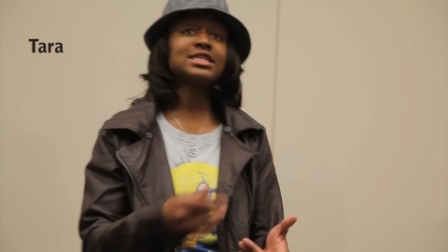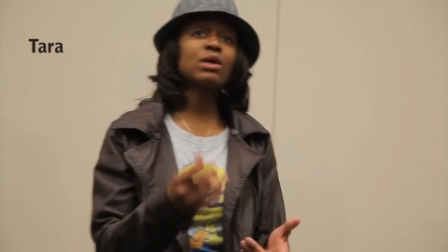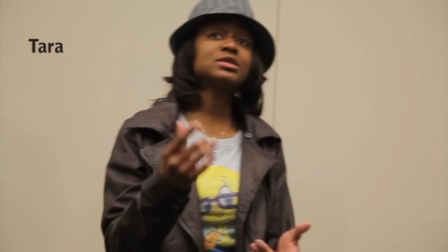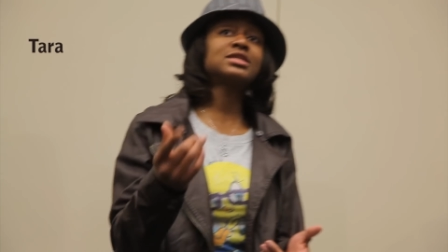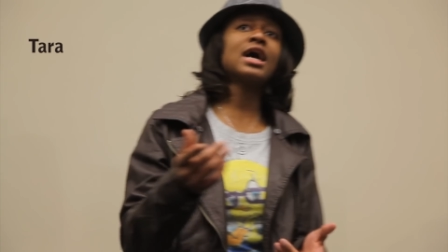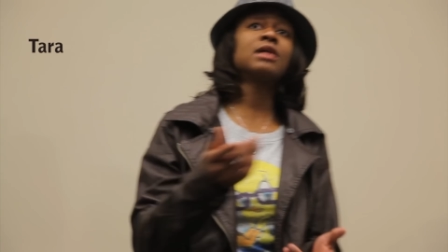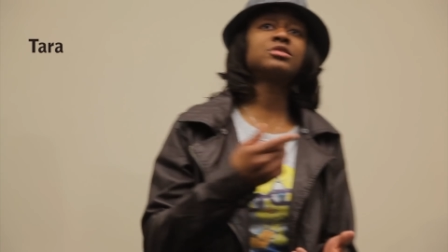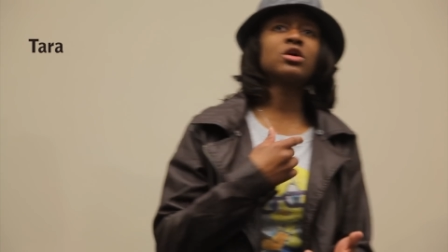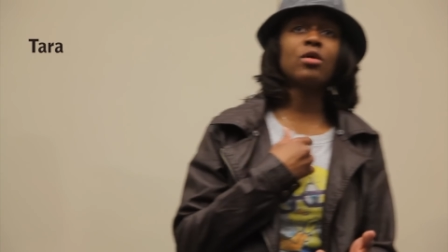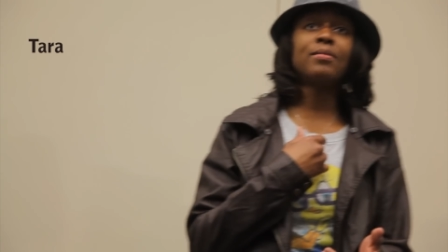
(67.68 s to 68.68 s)
I was time
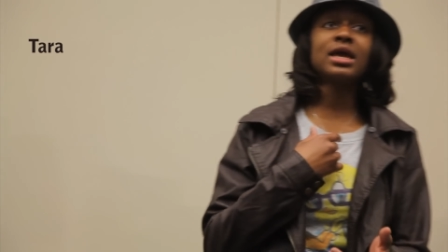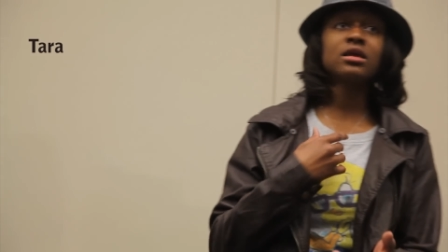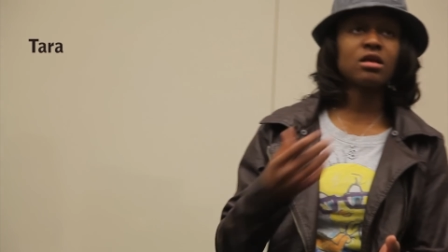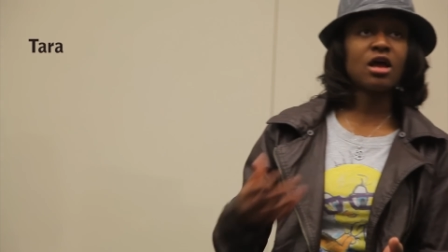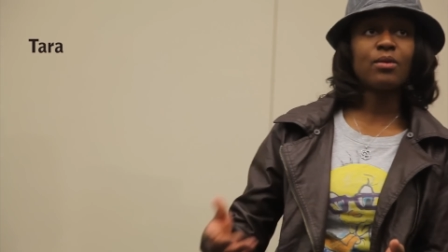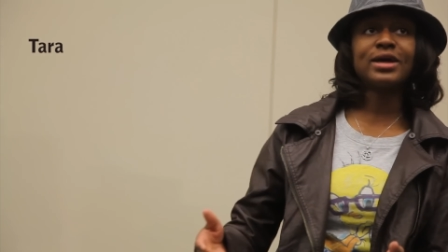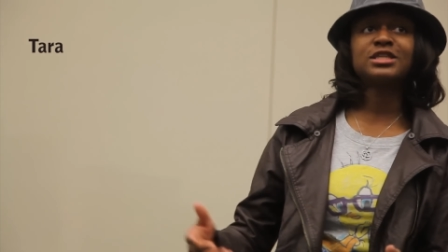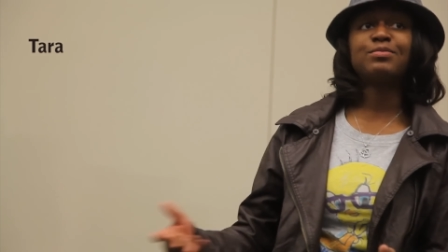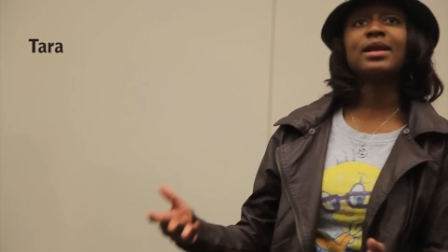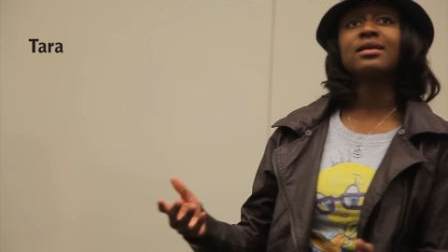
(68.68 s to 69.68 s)
so with me, you'll always
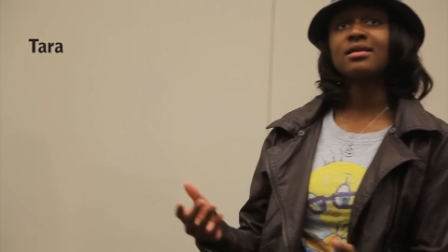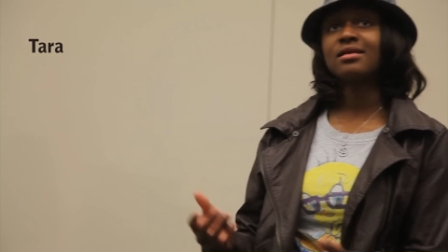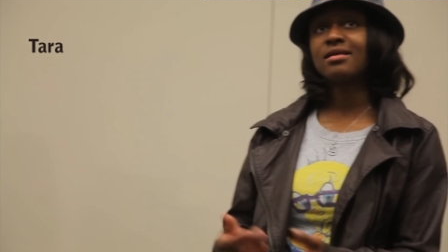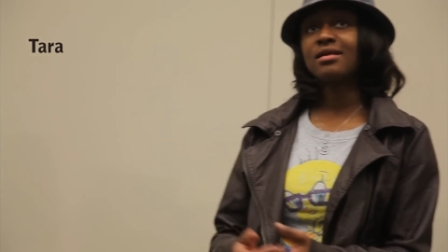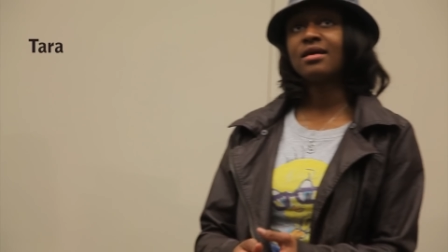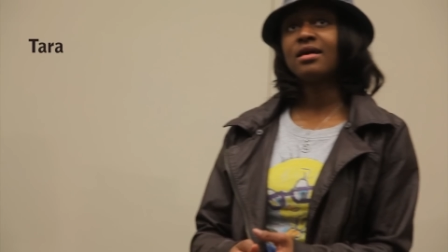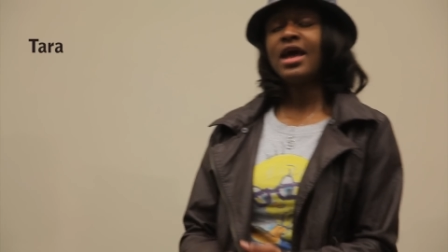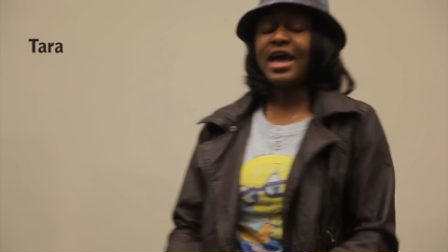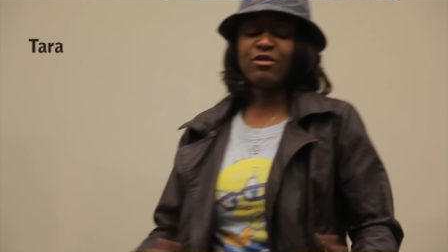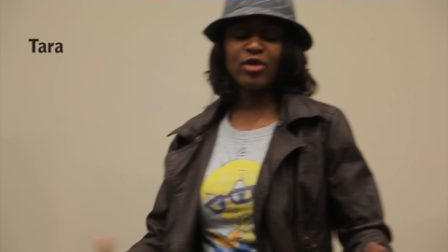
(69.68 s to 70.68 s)
spend it.
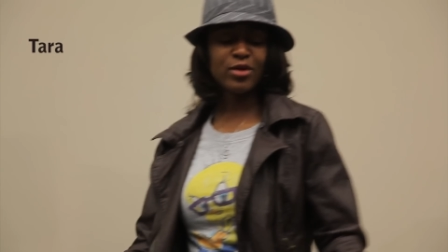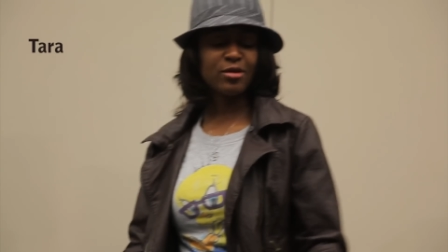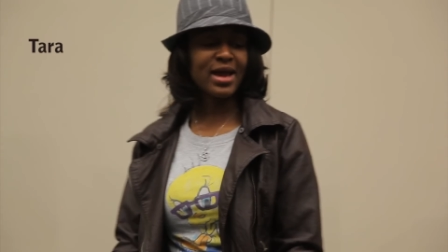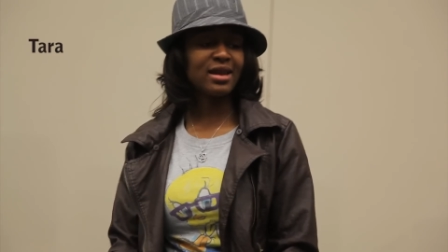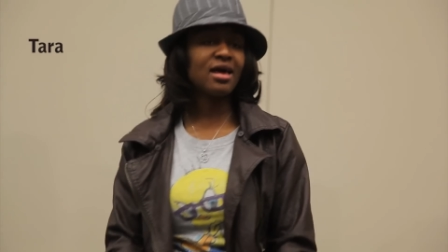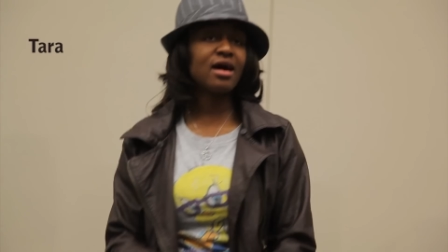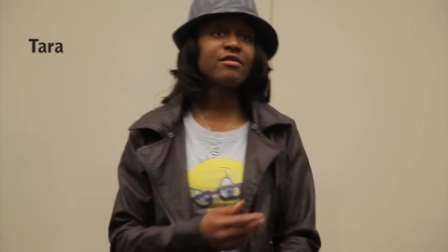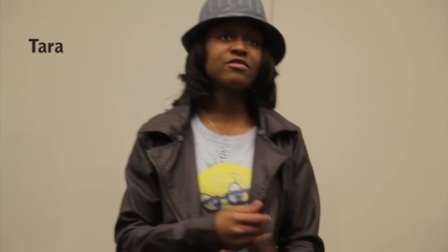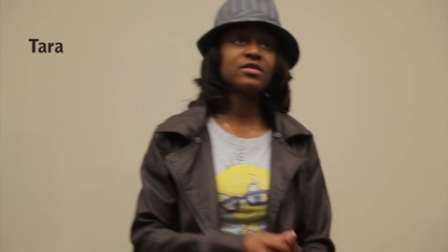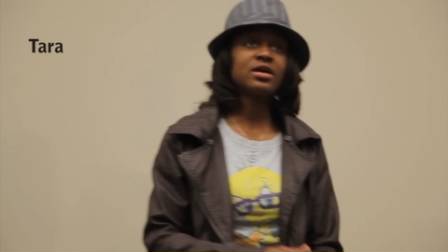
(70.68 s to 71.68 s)
And if we were to make love,
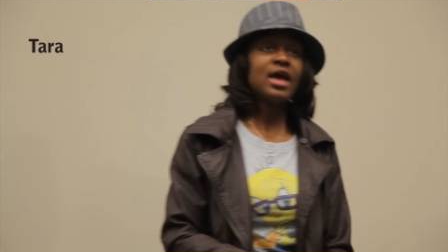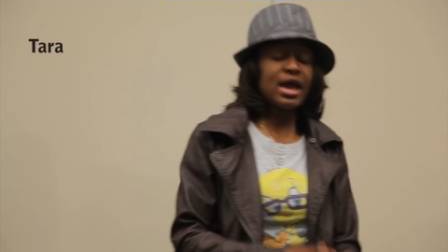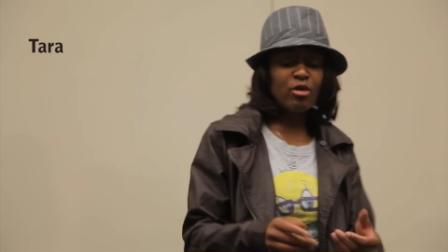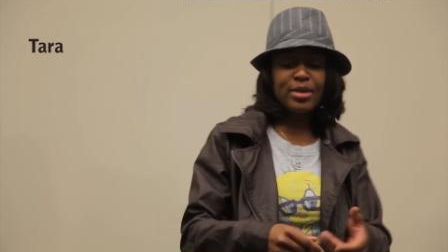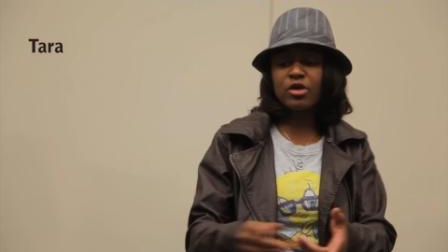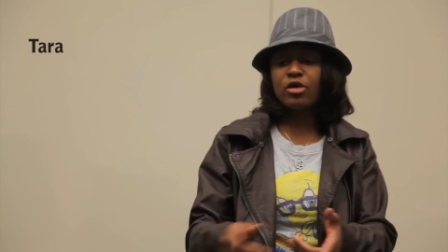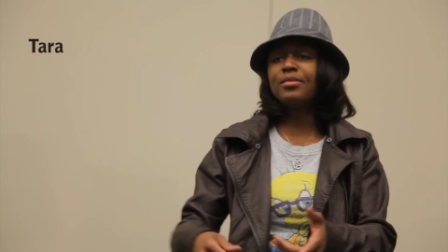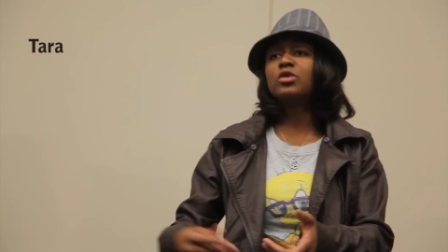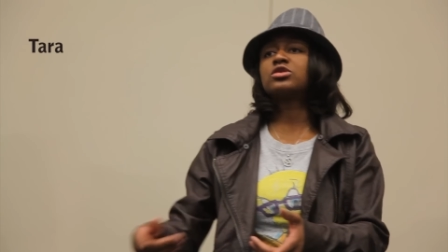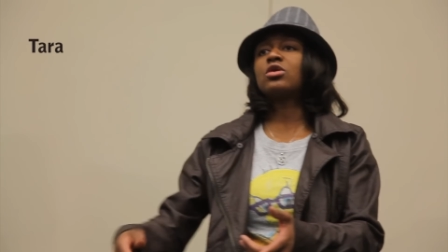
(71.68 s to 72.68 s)
it would be on a
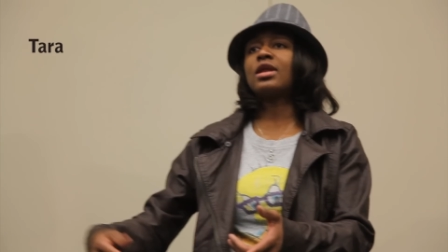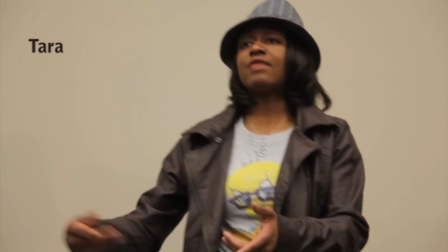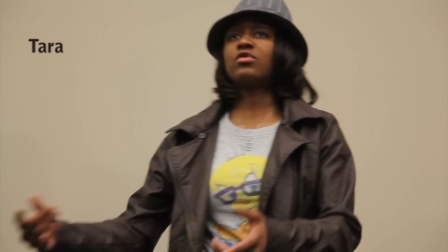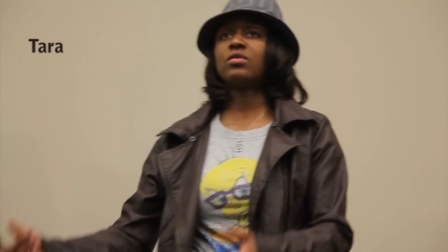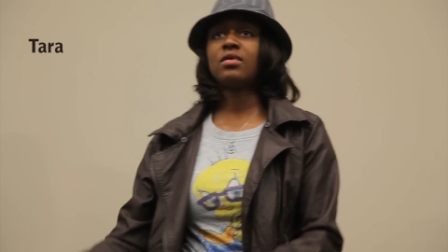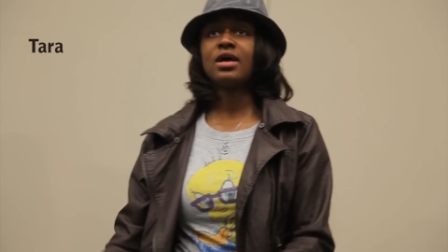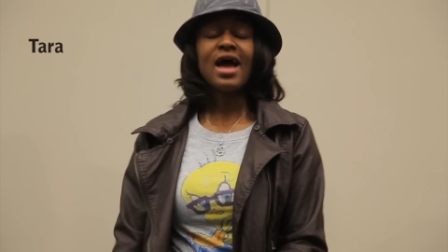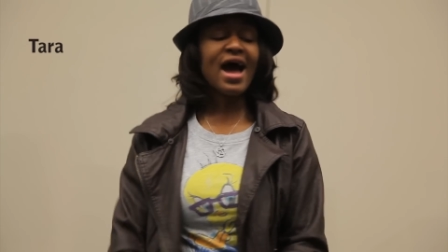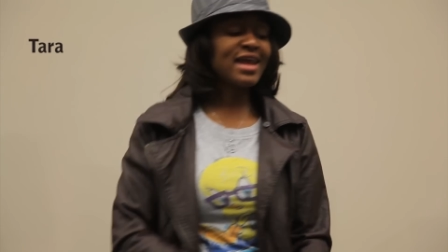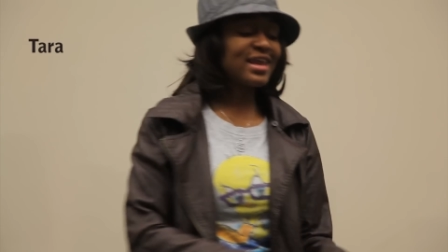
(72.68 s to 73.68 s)
musical level.
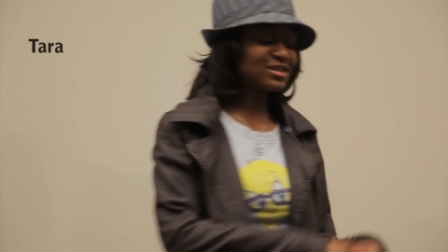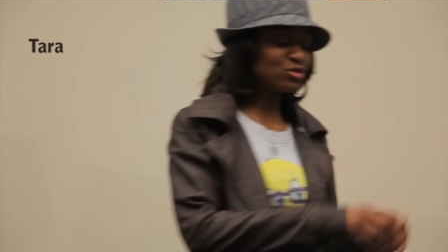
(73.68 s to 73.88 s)
i let